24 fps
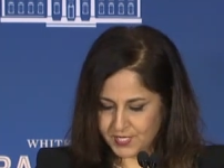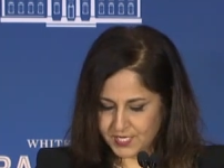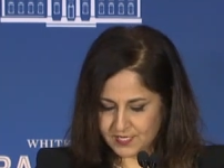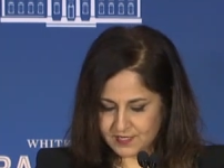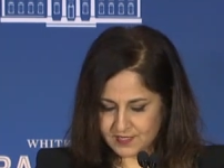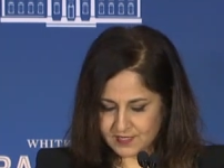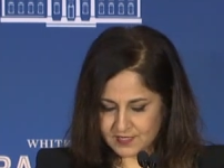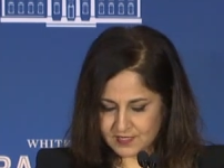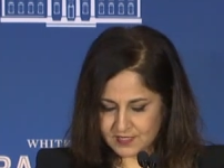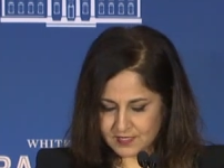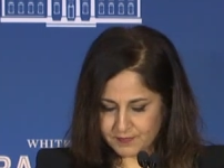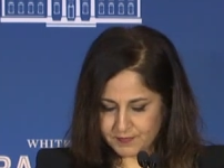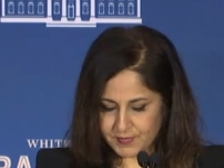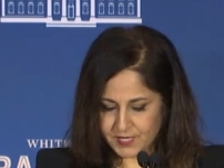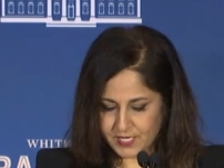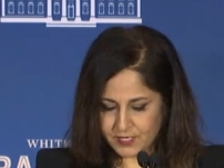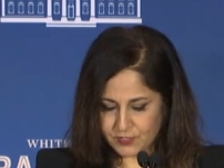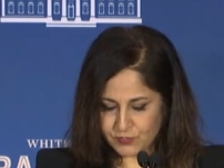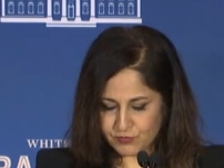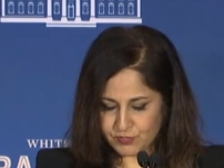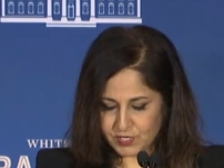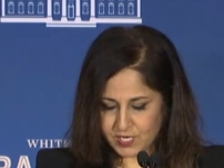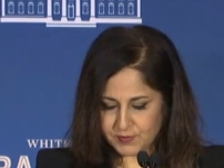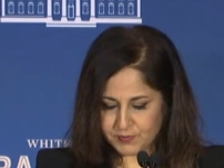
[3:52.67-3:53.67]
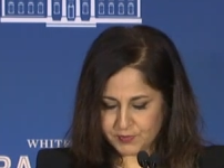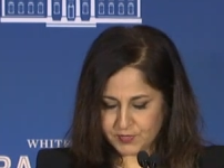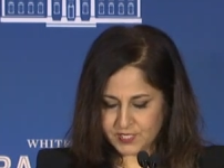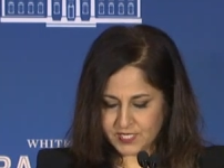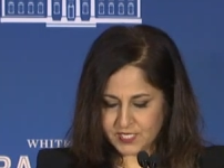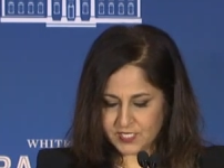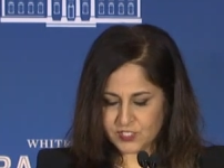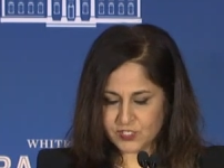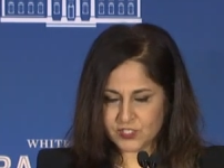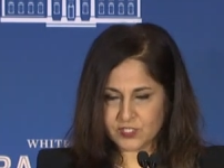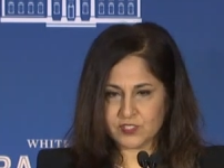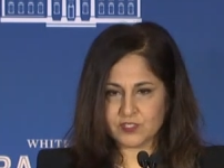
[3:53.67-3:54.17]
because it's about tribal
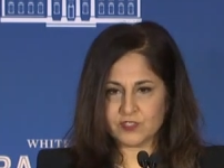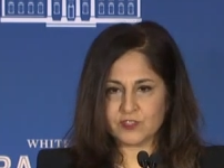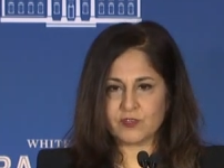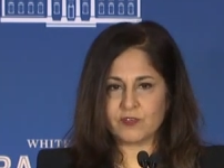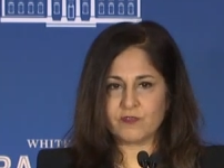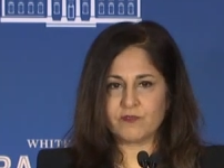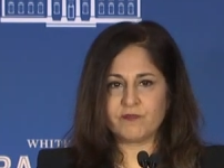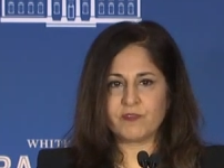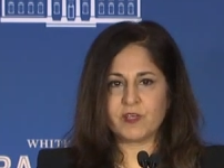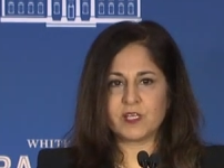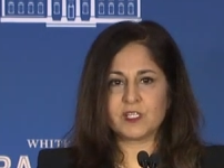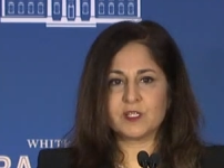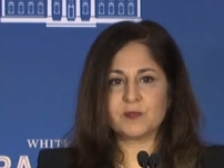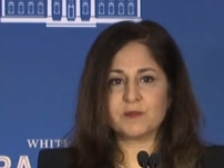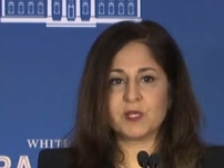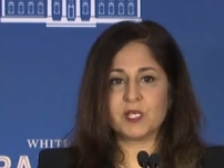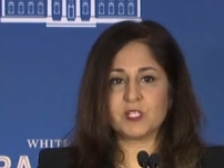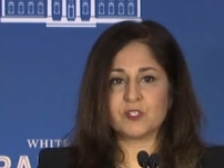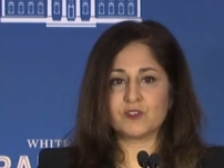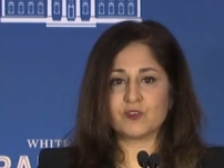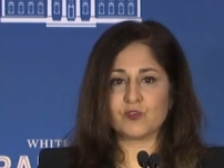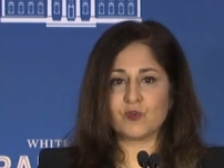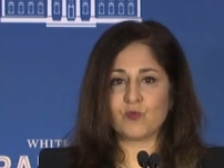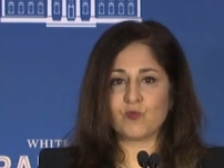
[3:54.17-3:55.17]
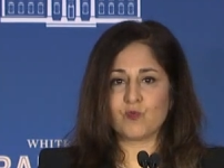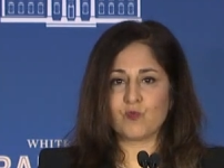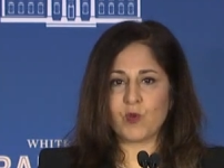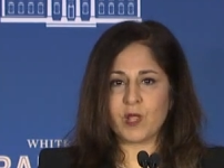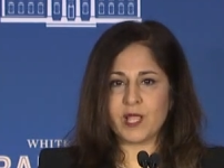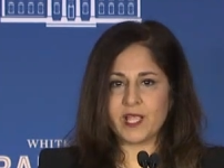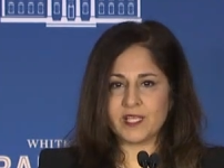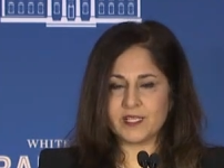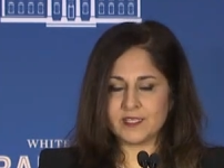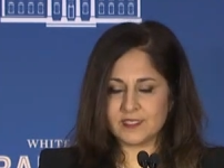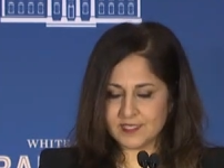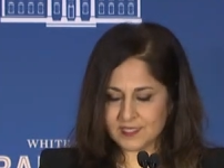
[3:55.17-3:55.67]
nations' fundamental
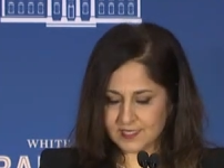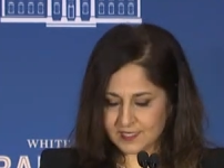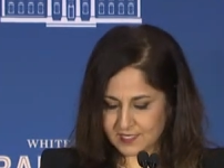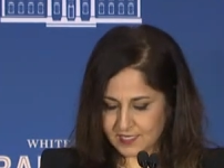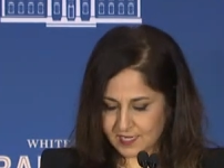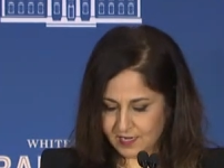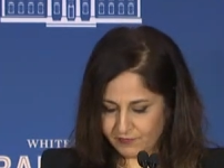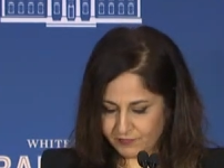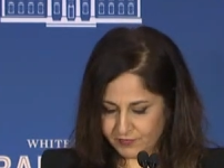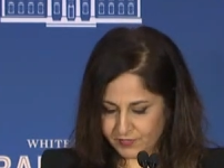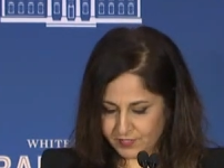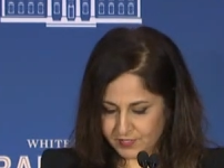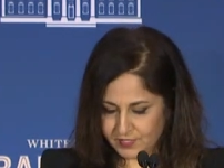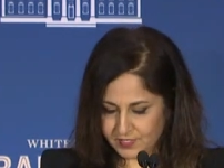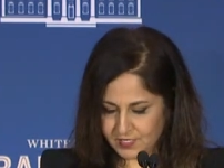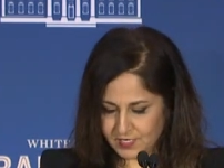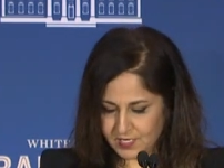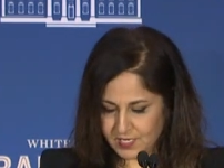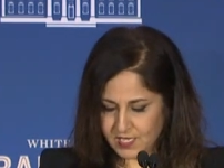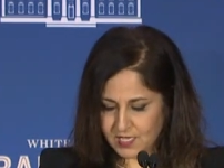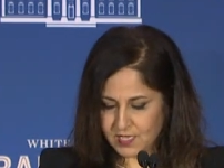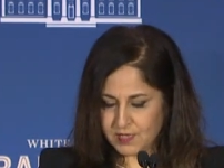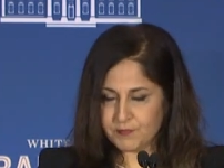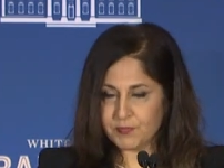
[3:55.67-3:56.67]
right to govern,